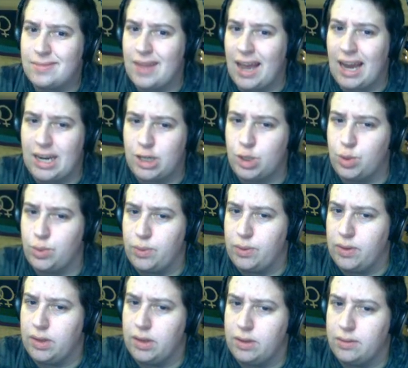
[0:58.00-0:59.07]

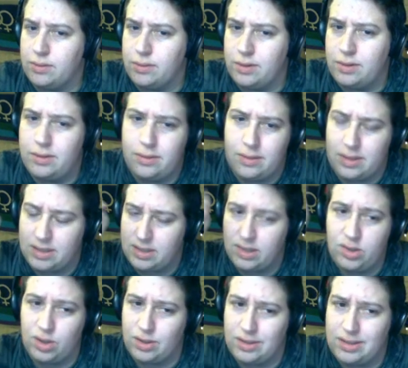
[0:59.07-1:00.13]
actual
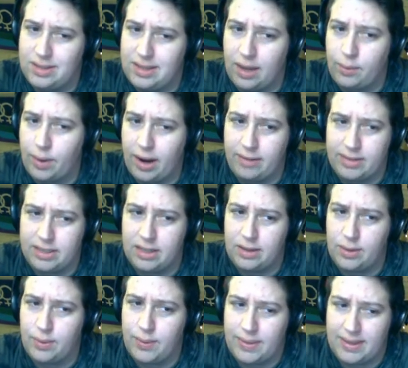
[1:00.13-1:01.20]
decisions that we're having to
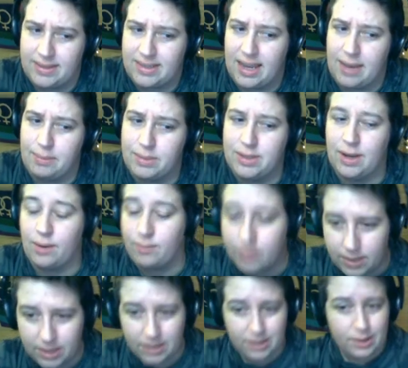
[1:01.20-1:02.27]
do with this game. So,
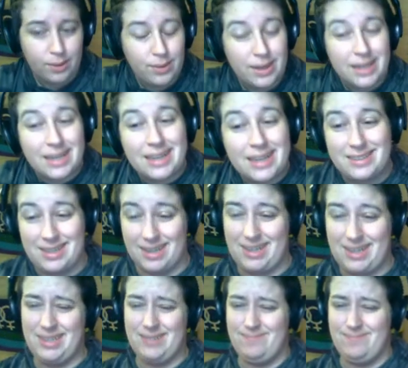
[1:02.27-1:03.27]
really excited.